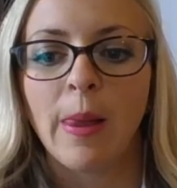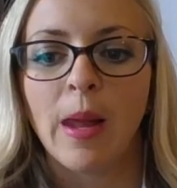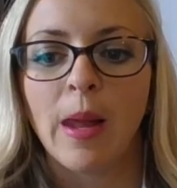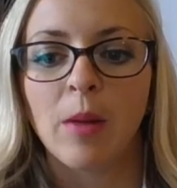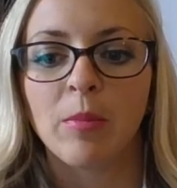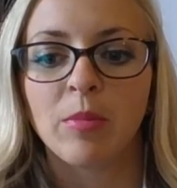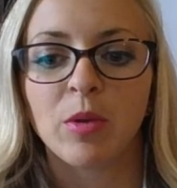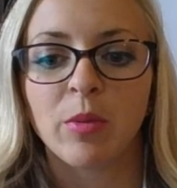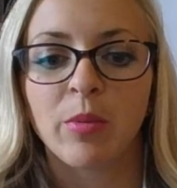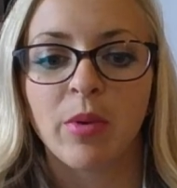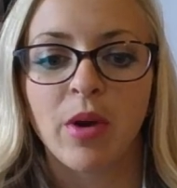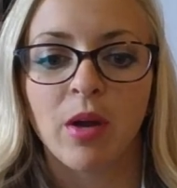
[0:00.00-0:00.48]

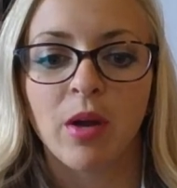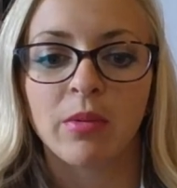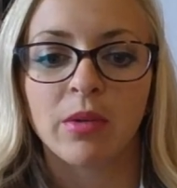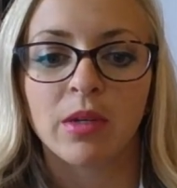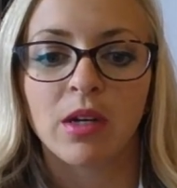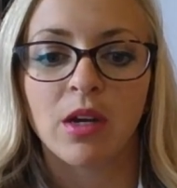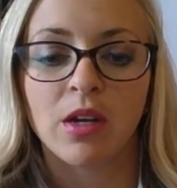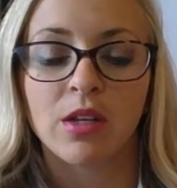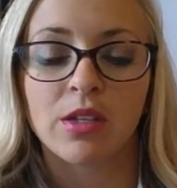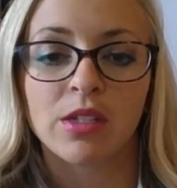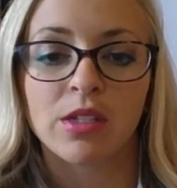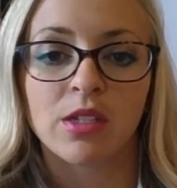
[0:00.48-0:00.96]
You probably
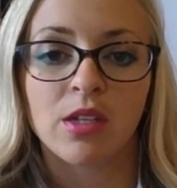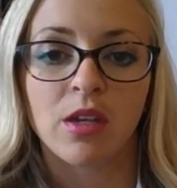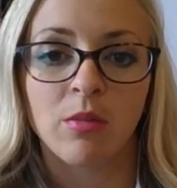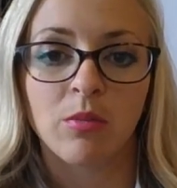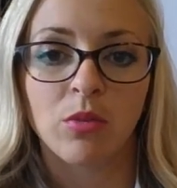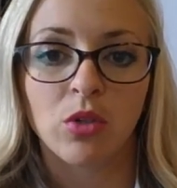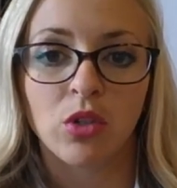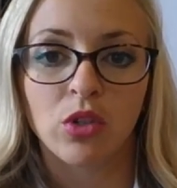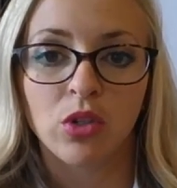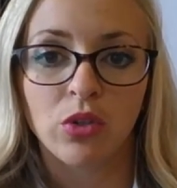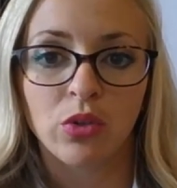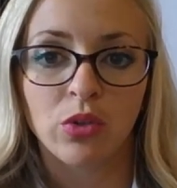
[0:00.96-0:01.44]
got
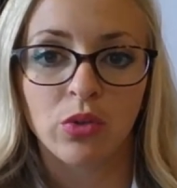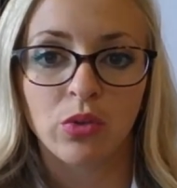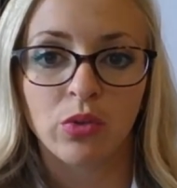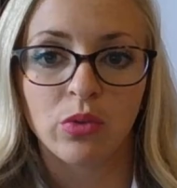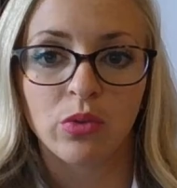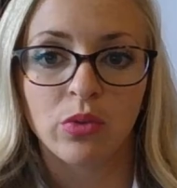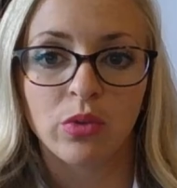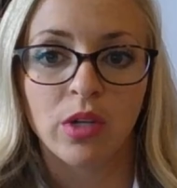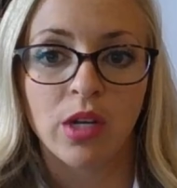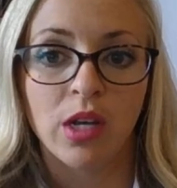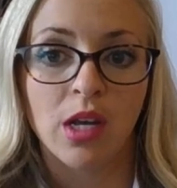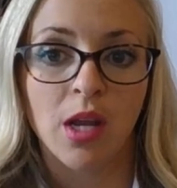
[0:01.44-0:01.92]
some
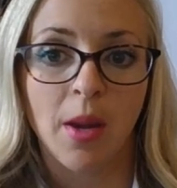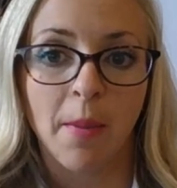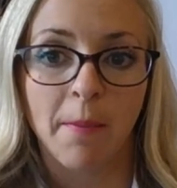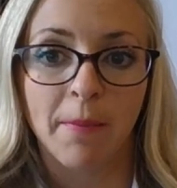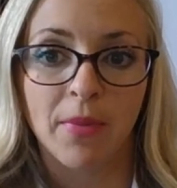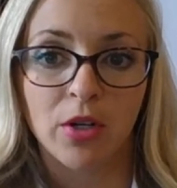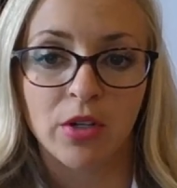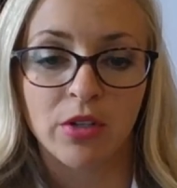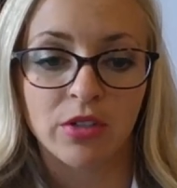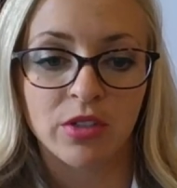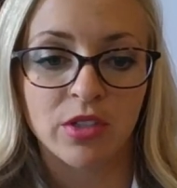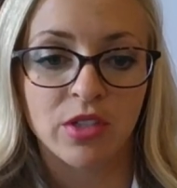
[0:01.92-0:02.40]
new
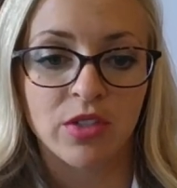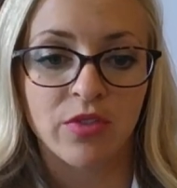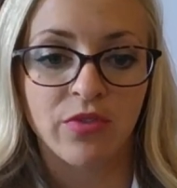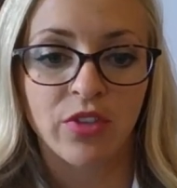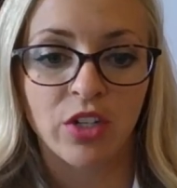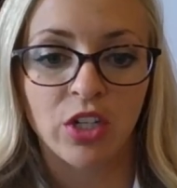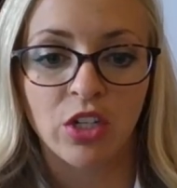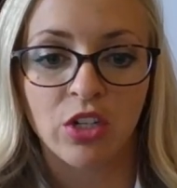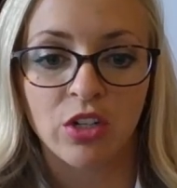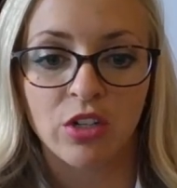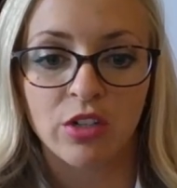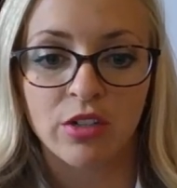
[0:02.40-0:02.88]
numbers,
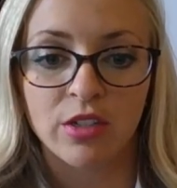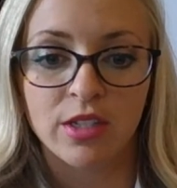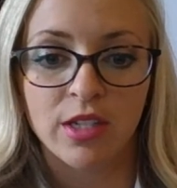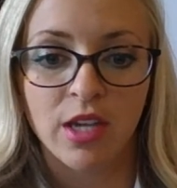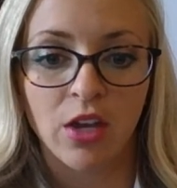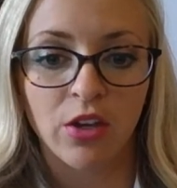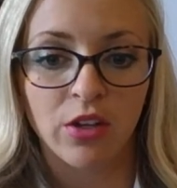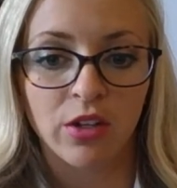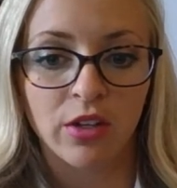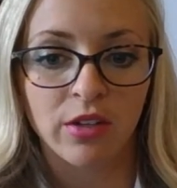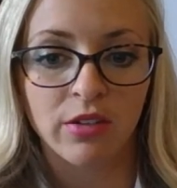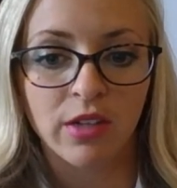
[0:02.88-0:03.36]
figures,
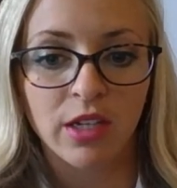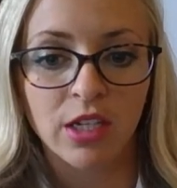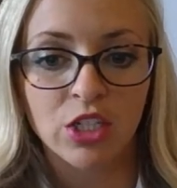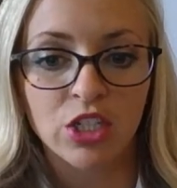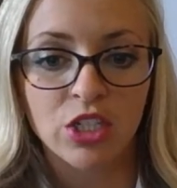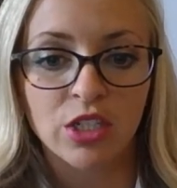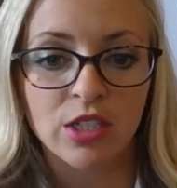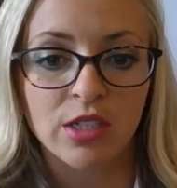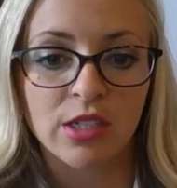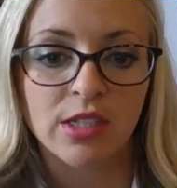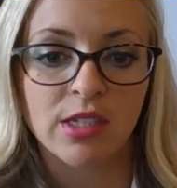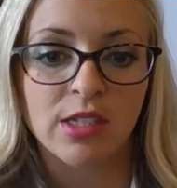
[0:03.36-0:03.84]

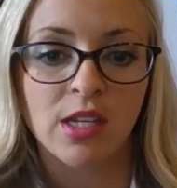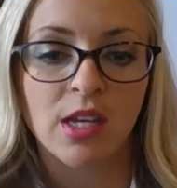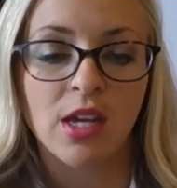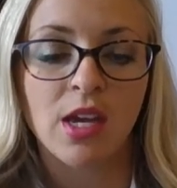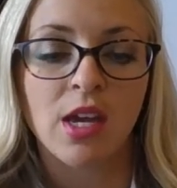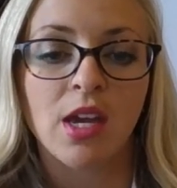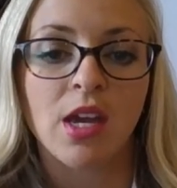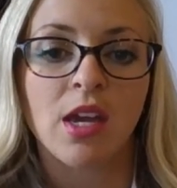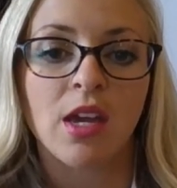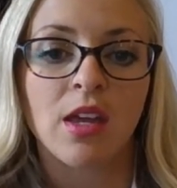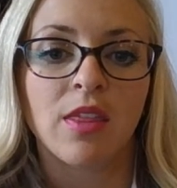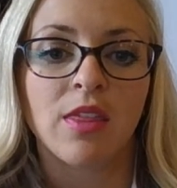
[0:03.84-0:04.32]
calculations
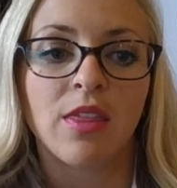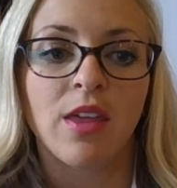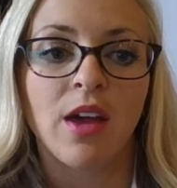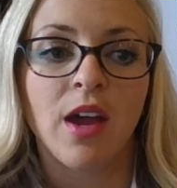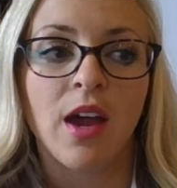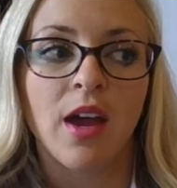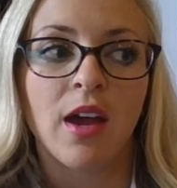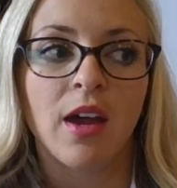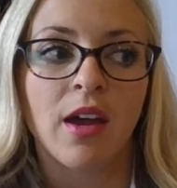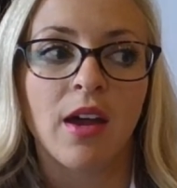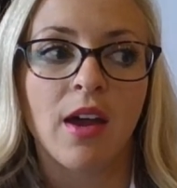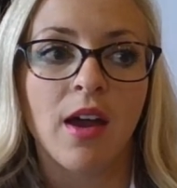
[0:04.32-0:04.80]

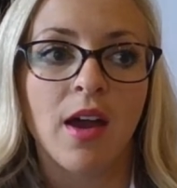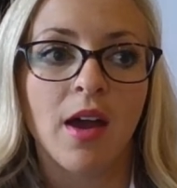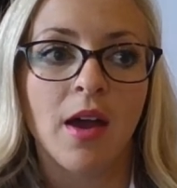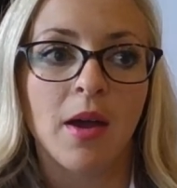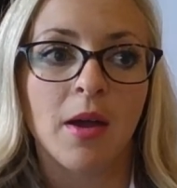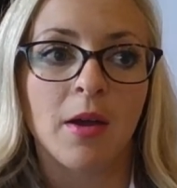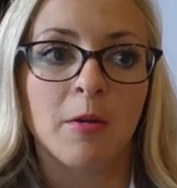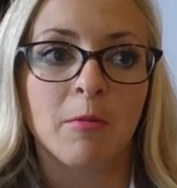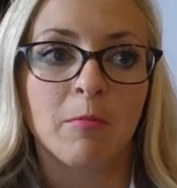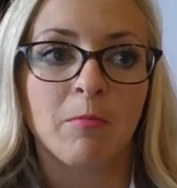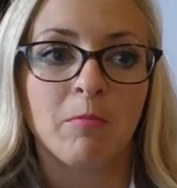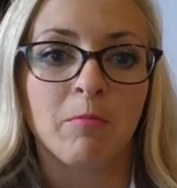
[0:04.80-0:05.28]

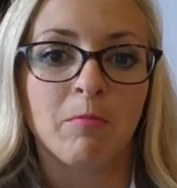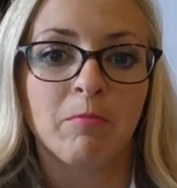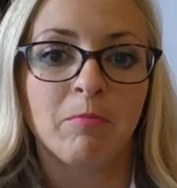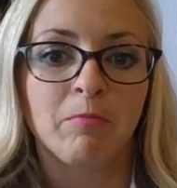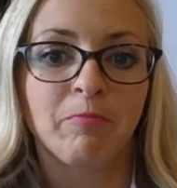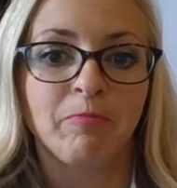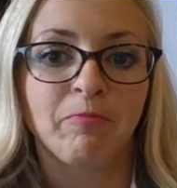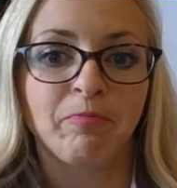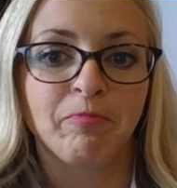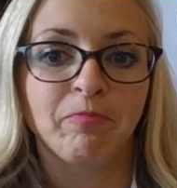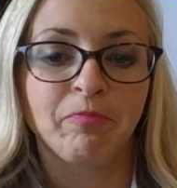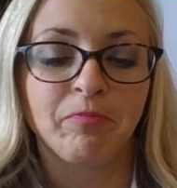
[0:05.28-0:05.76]
that
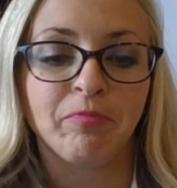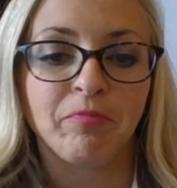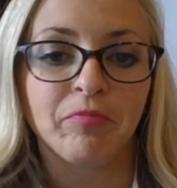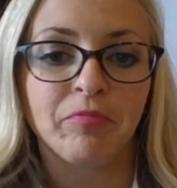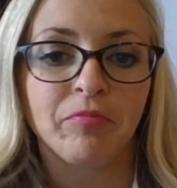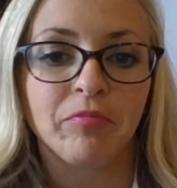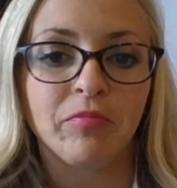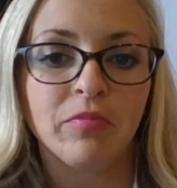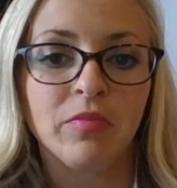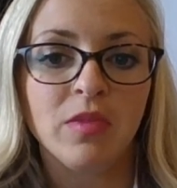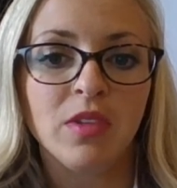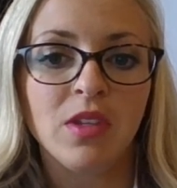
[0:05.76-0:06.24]

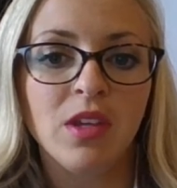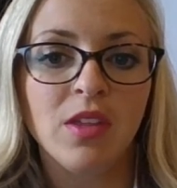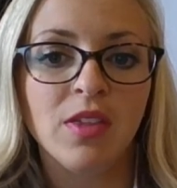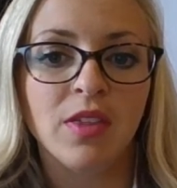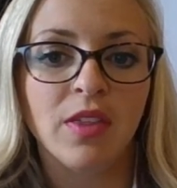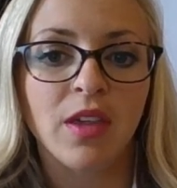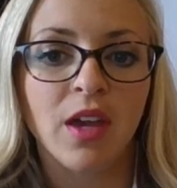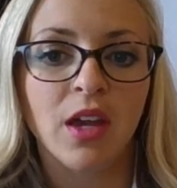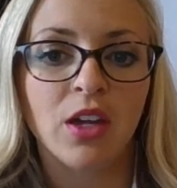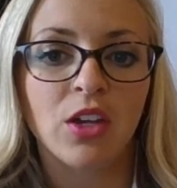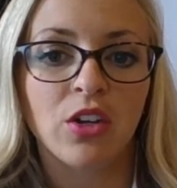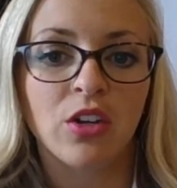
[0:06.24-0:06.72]

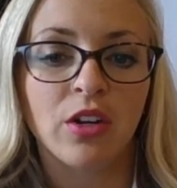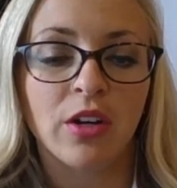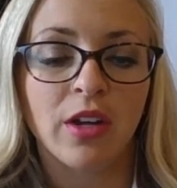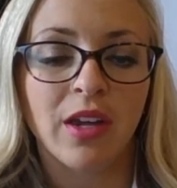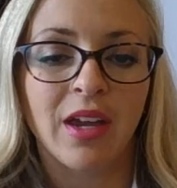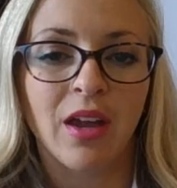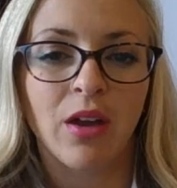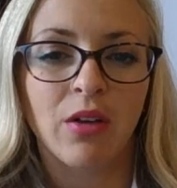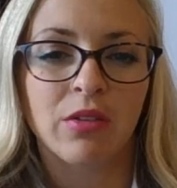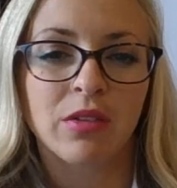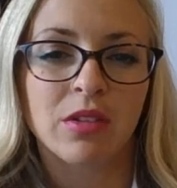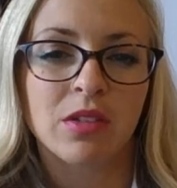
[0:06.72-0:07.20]
that your
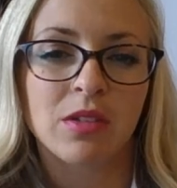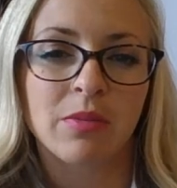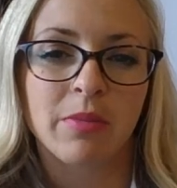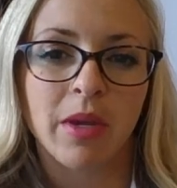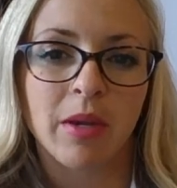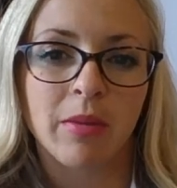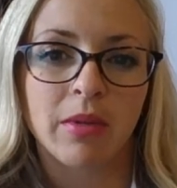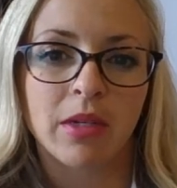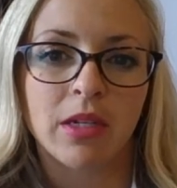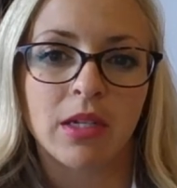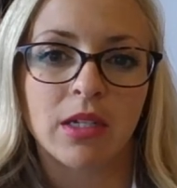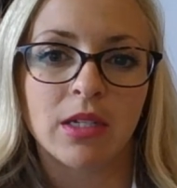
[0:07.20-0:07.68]
accountants
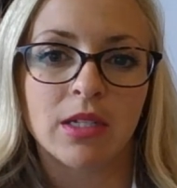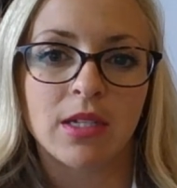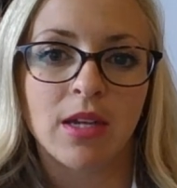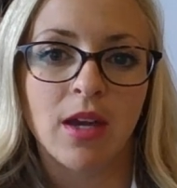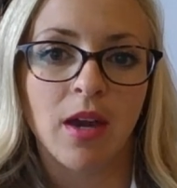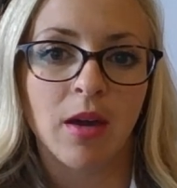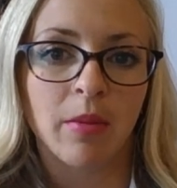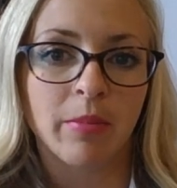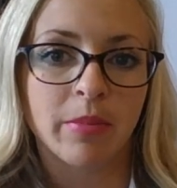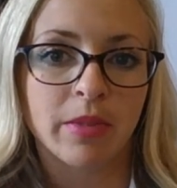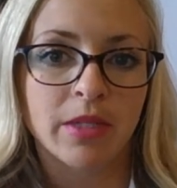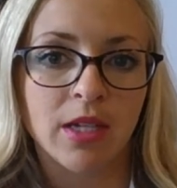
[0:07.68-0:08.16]
maybe need to
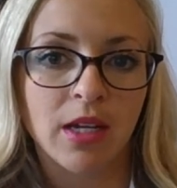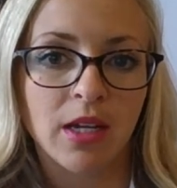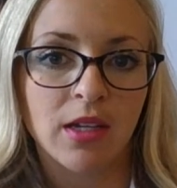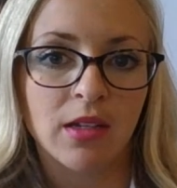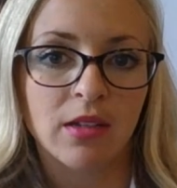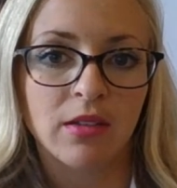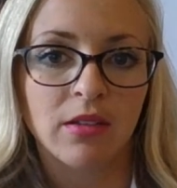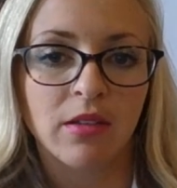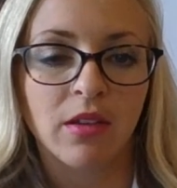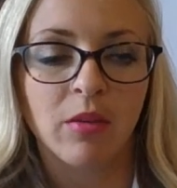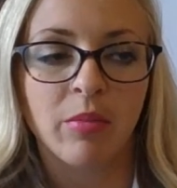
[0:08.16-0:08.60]
update.